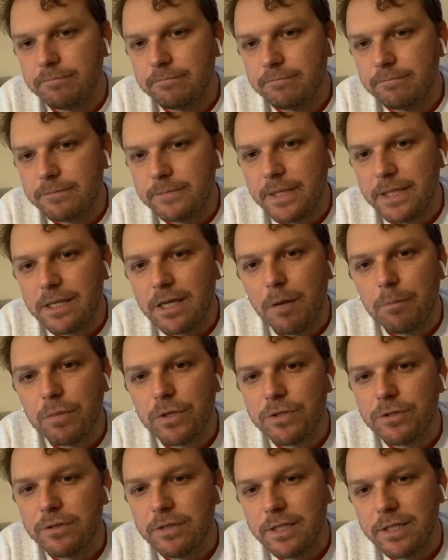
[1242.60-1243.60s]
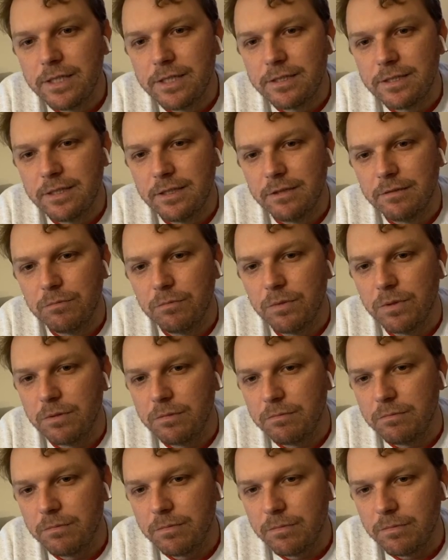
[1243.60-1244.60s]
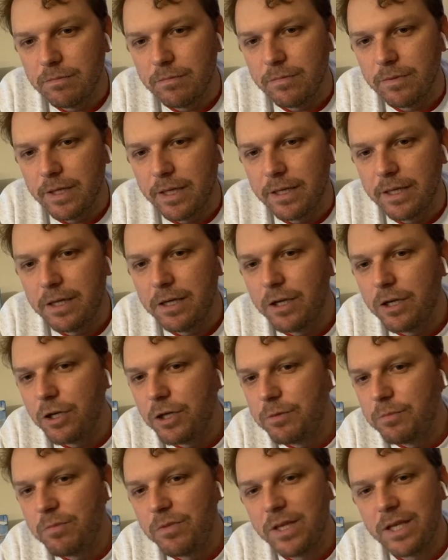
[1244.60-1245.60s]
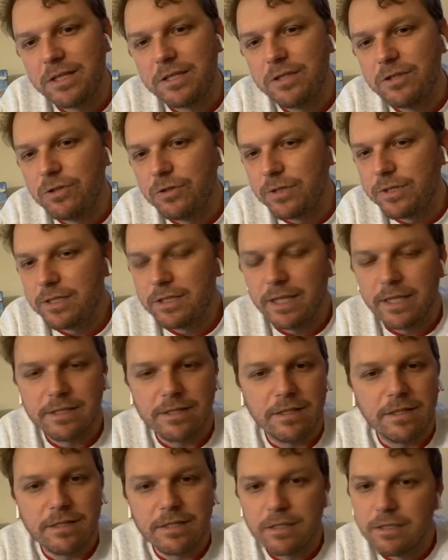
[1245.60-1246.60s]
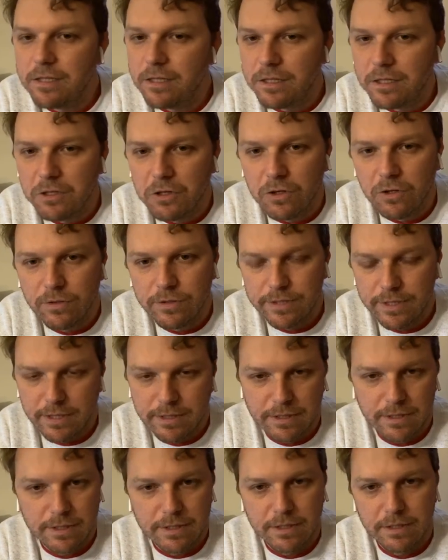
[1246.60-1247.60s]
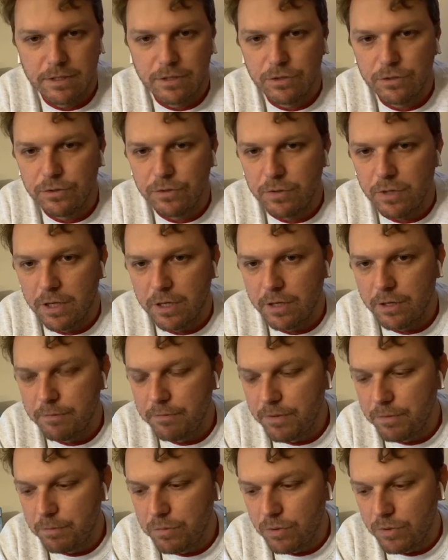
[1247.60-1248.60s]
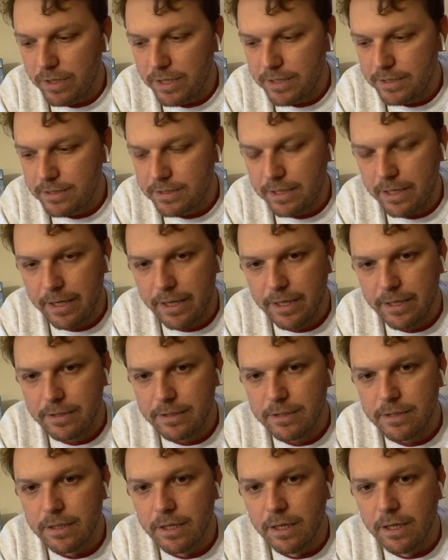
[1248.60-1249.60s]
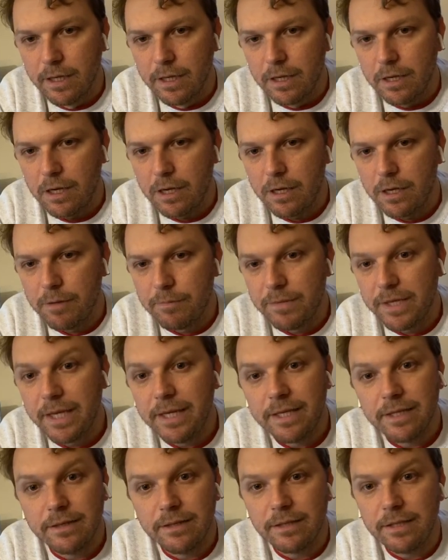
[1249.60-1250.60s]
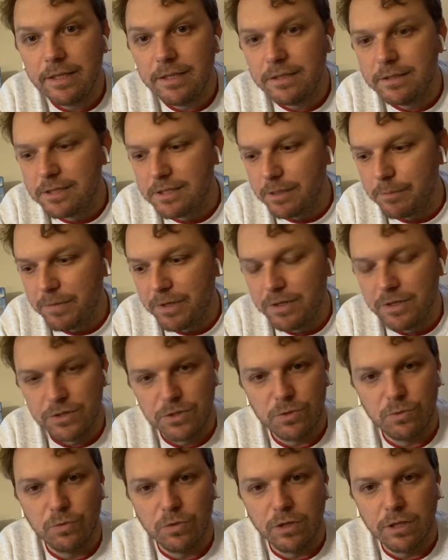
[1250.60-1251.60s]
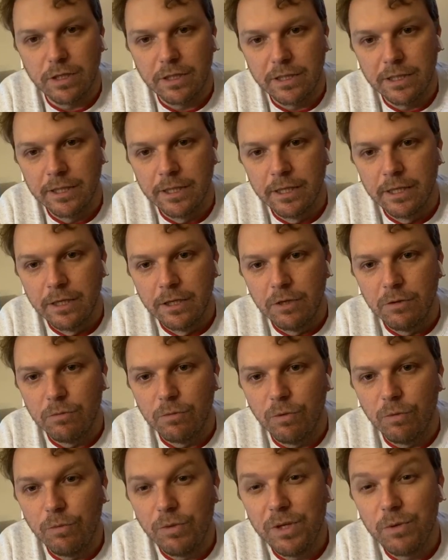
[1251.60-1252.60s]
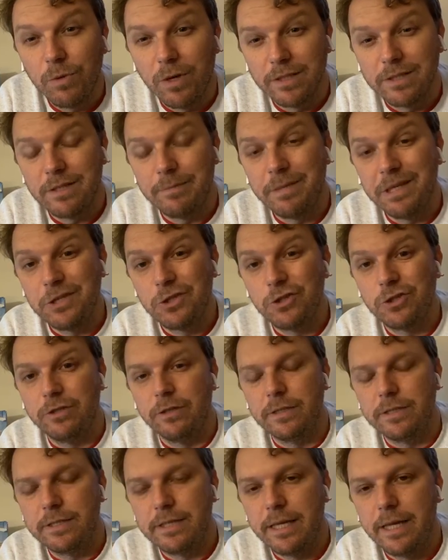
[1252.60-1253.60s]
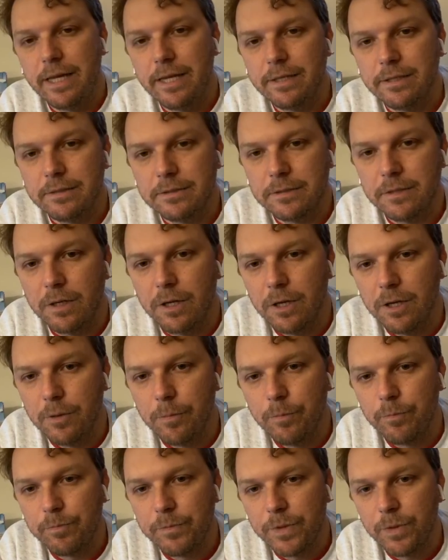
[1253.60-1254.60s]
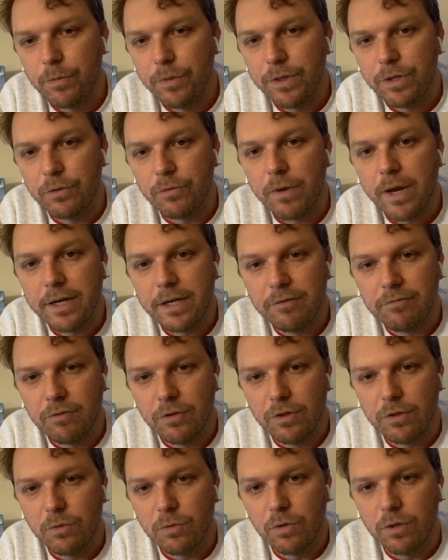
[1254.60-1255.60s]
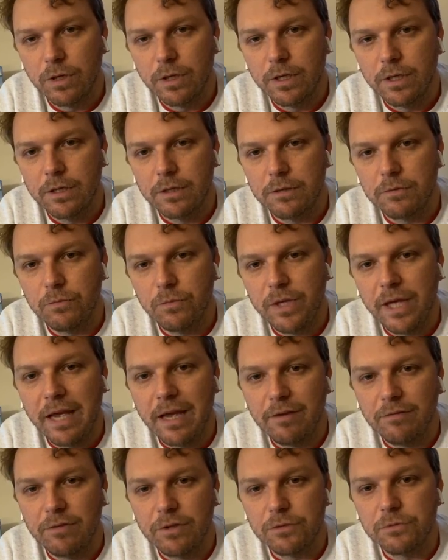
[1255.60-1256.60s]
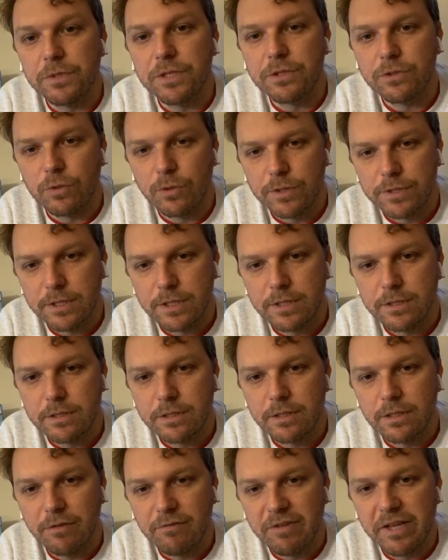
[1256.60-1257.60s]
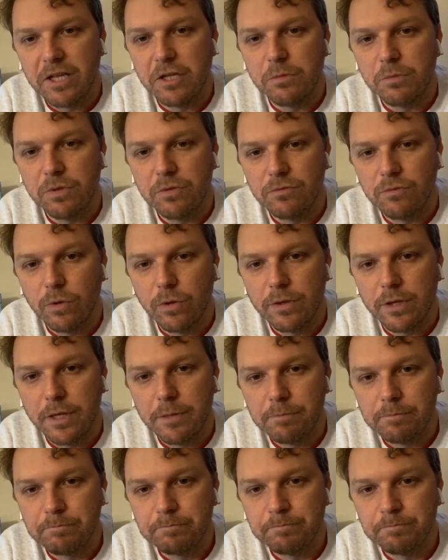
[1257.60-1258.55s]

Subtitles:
take opportunities to, I think a good thing to do is let's listen to the girls, let's listen to the boys, and they can lead some of this work. What we want to make sure is that when they're ready for the work, we have the resources available for them.